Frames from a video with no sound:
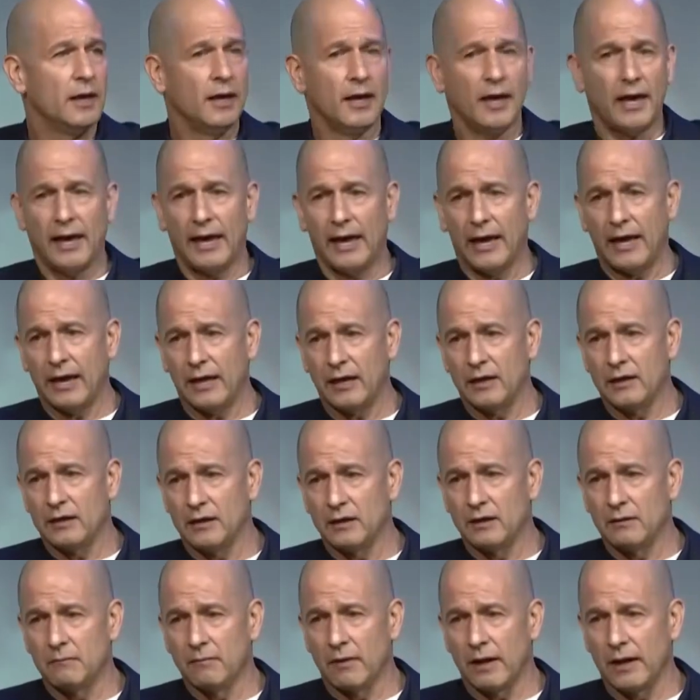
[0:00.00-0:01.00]
And
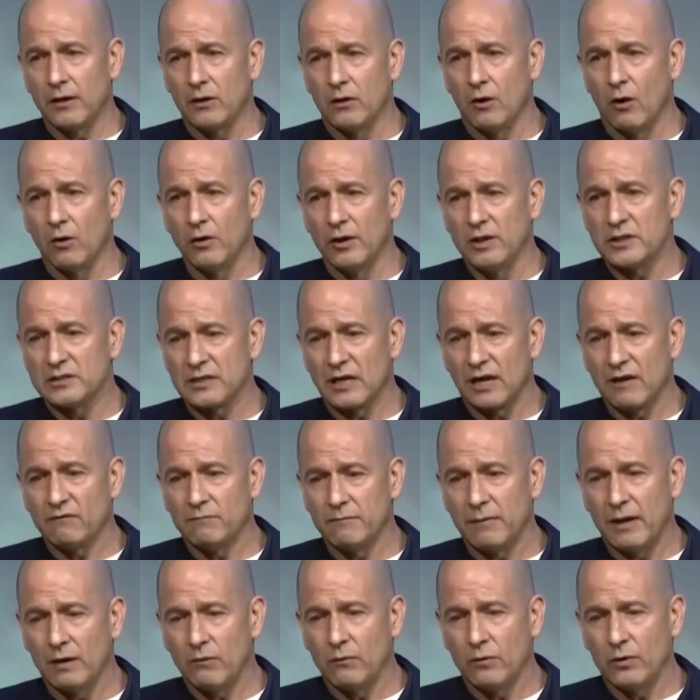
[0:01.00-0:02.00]
my goal is, and I've
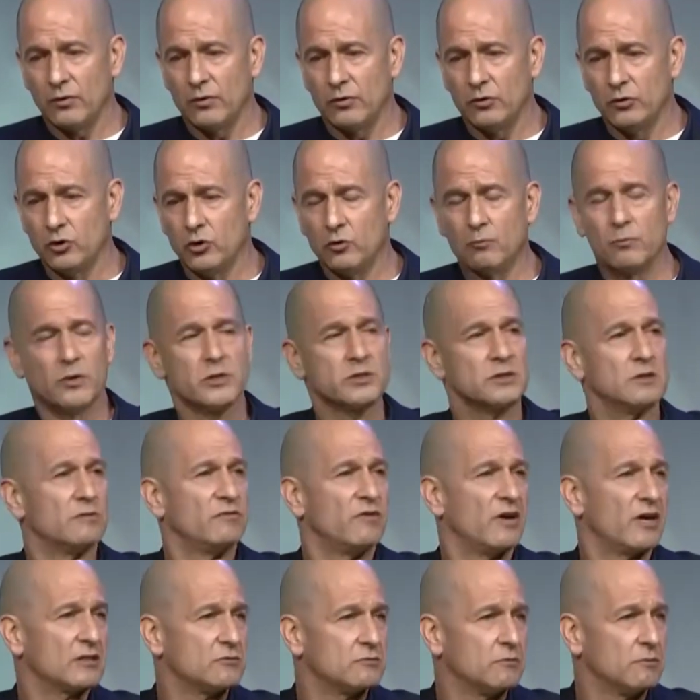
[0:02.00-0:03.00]
met with numerous
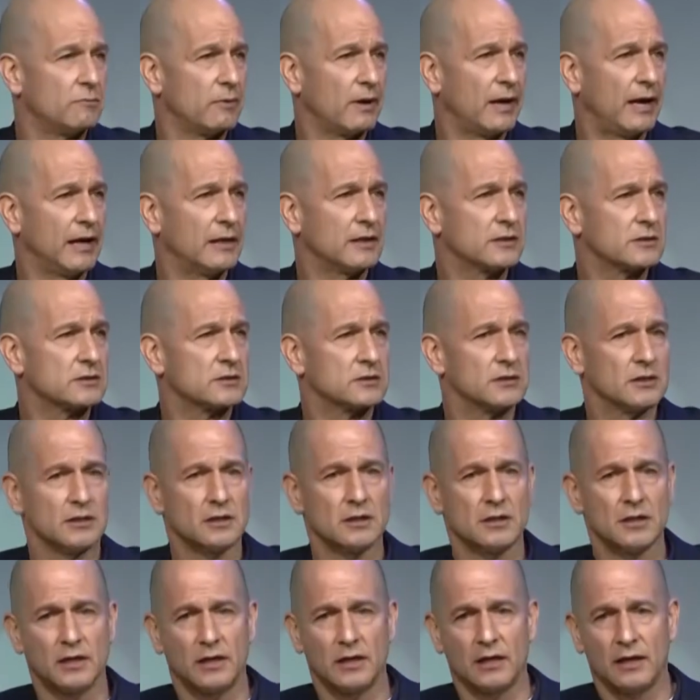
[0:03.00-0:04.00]
investment banks
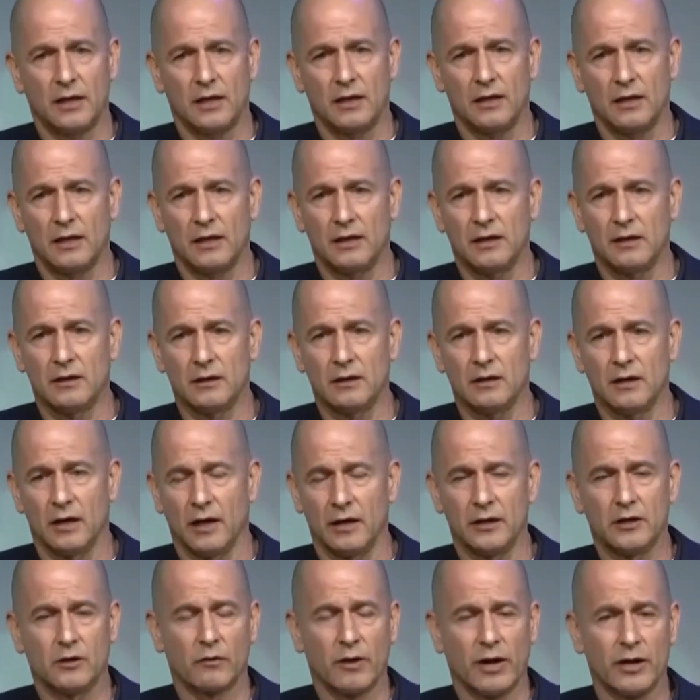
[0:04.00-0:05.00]
and
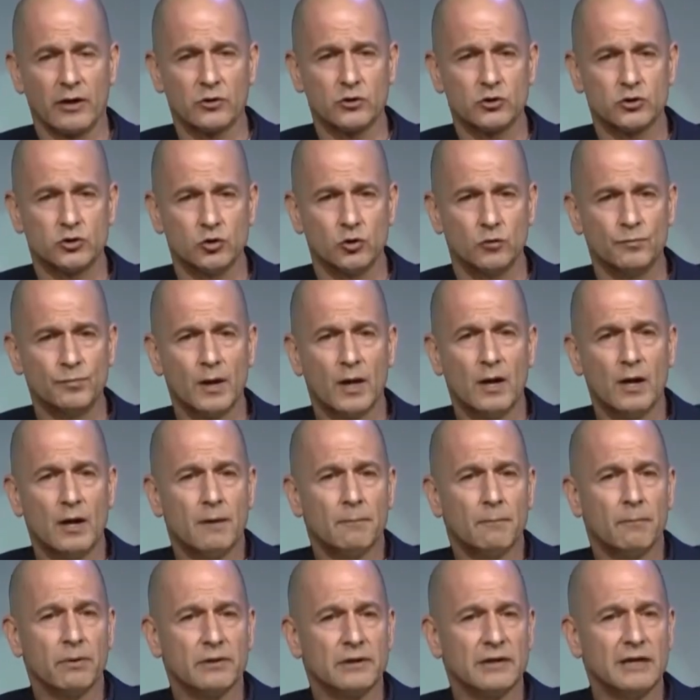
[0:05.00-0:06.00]
underwriters who
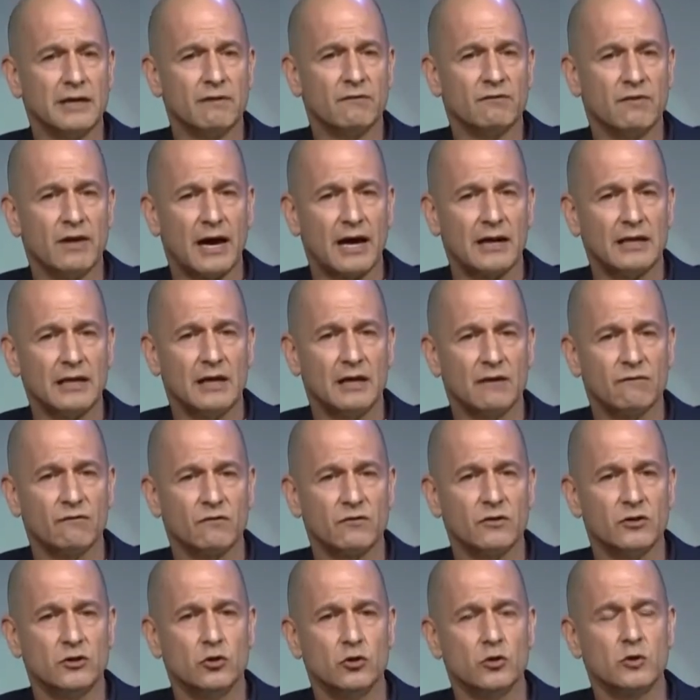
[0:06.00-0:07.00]
believe that if
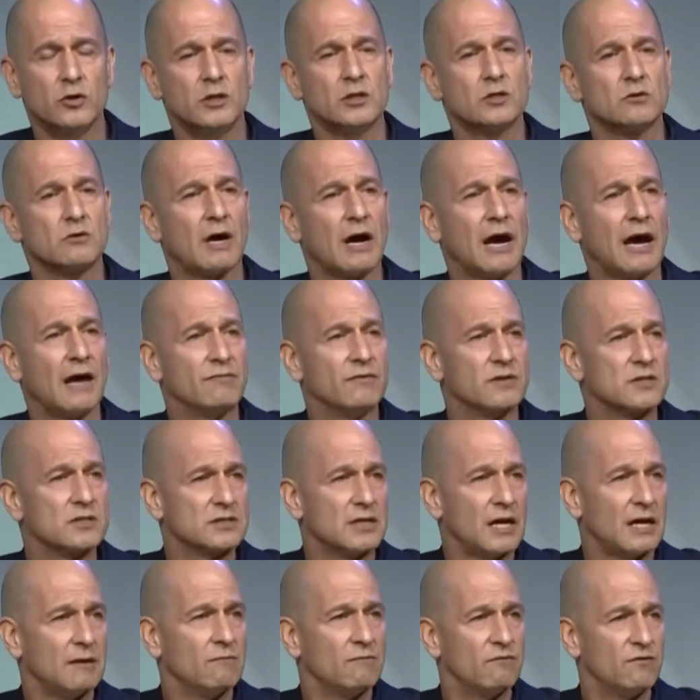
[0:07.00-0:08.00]
you can drive the
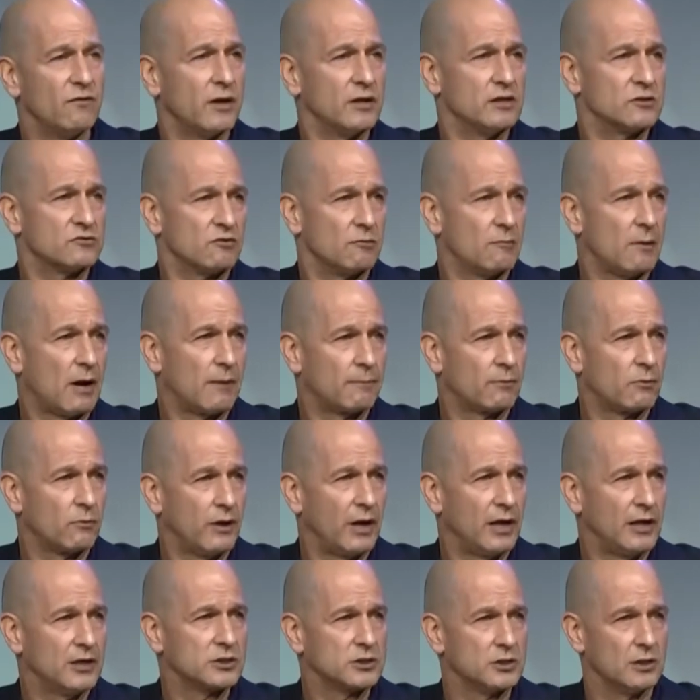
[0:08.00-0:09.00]
same funds from
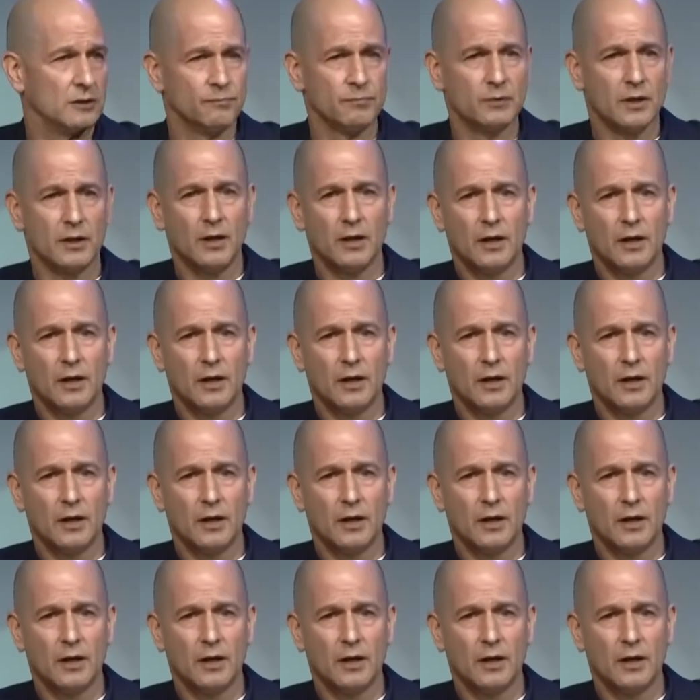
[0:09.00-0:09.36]
operation